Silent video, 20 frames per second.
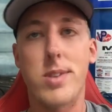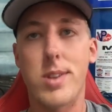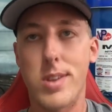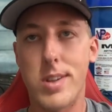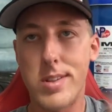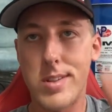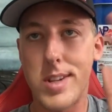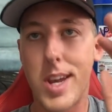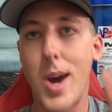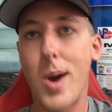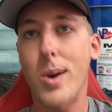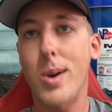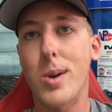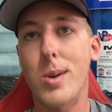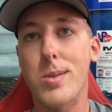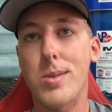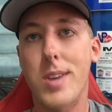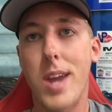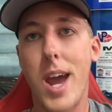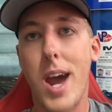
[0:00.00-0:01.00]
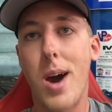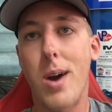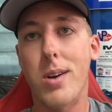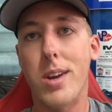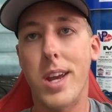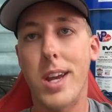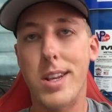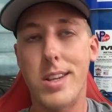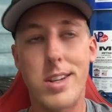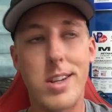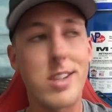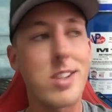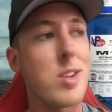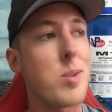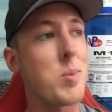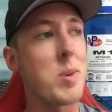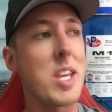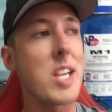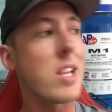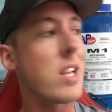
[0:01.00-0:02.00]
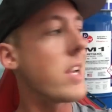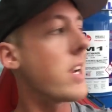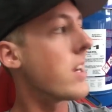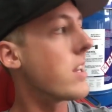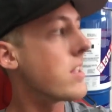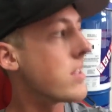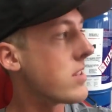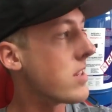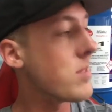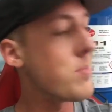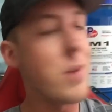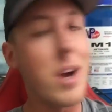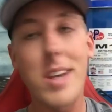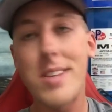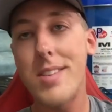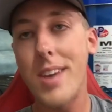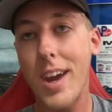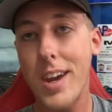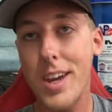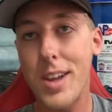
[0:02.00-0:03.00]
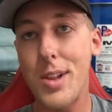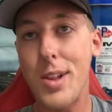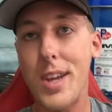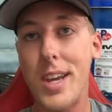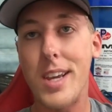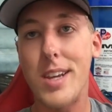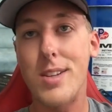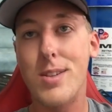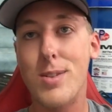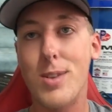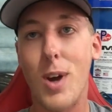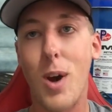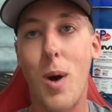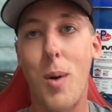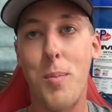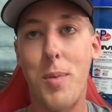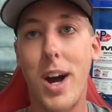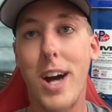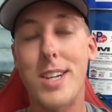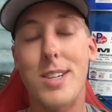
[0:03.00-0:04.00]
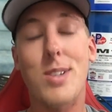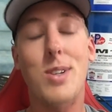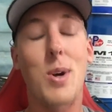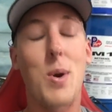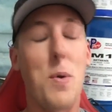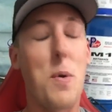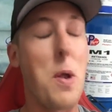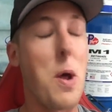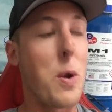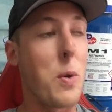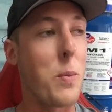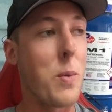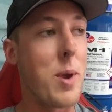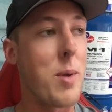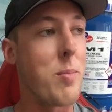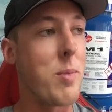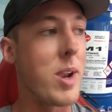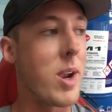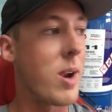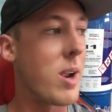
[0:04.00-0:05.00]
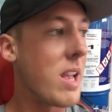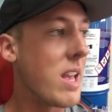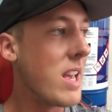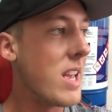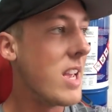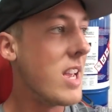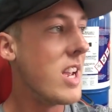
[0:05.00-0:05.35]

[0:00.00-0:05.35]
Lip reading: So this is how it goes down. And just to be clear, this is my second lease, so I'm not just going on a whim here.